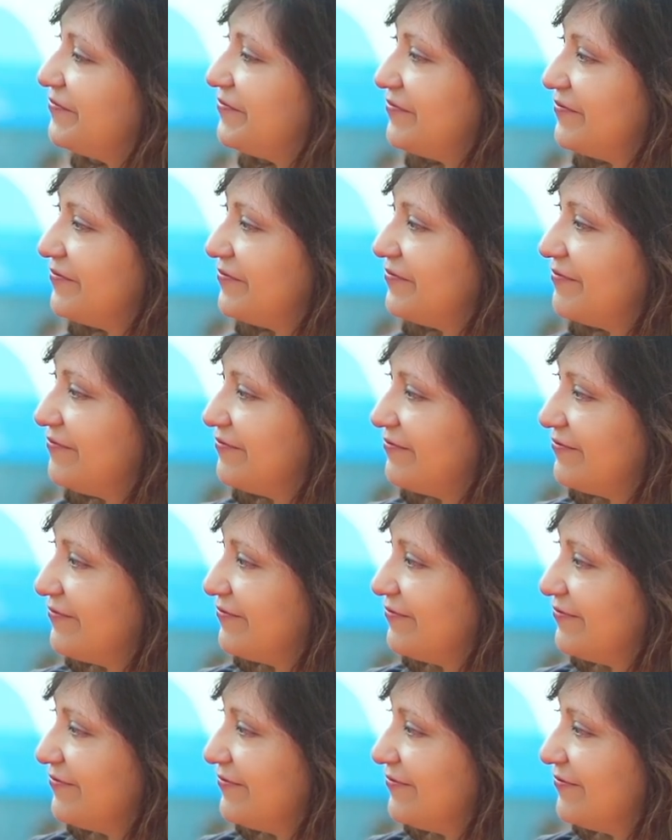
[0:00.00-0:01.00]

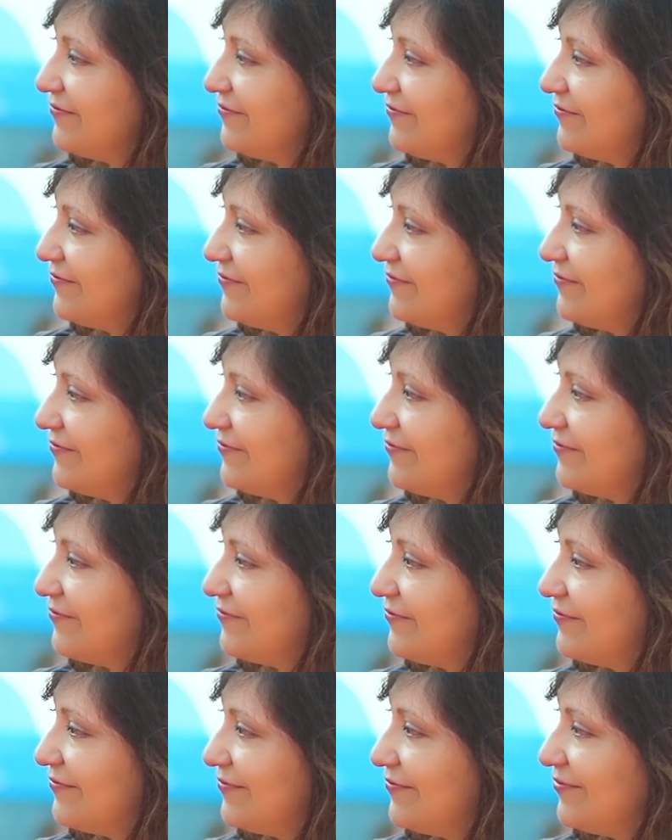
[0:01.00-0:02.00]

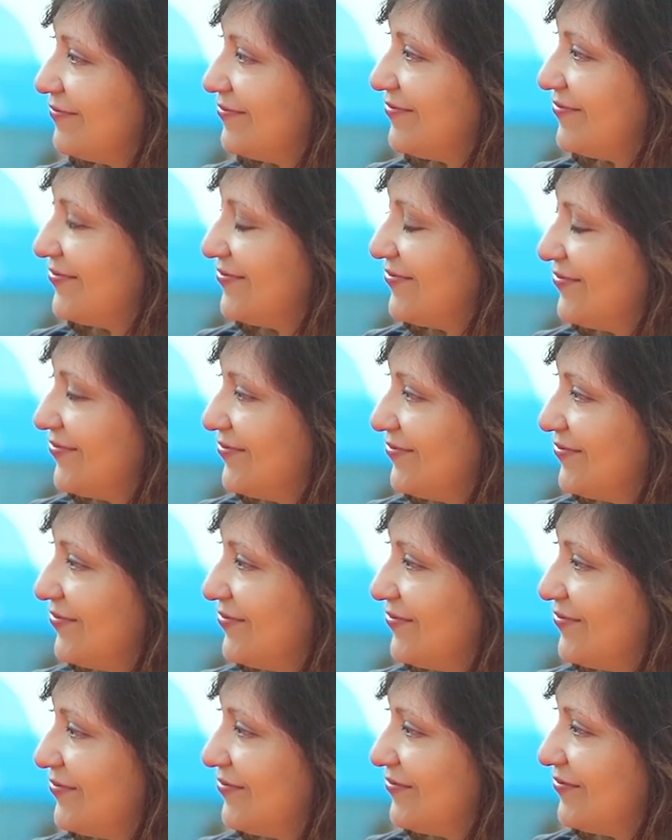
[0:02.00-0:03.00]

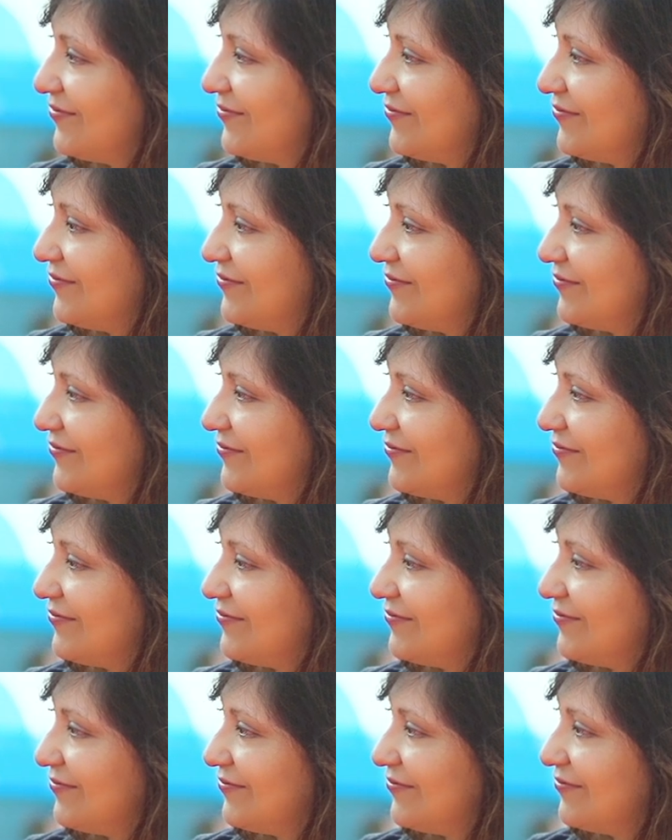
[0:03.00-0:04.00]

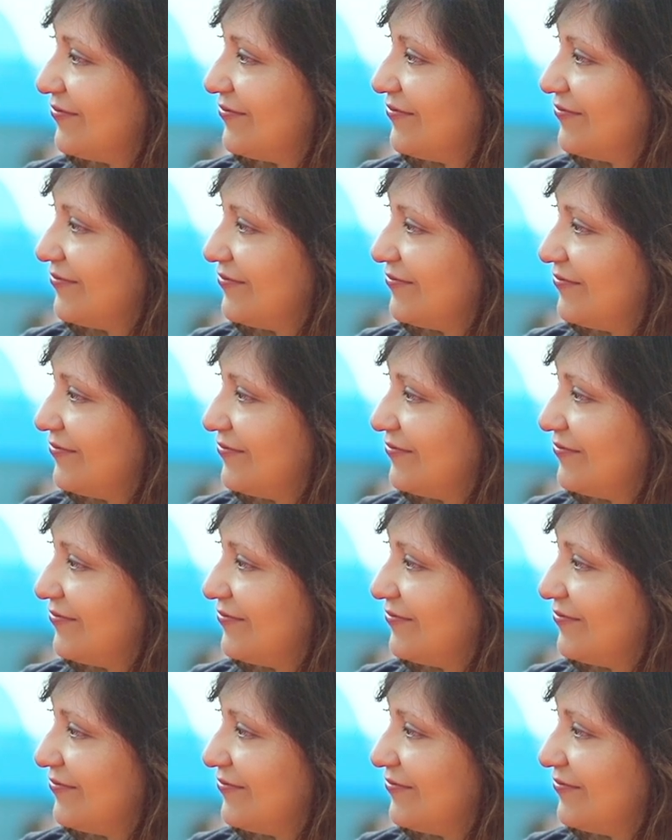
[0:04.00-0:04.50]
The person shown says nothing.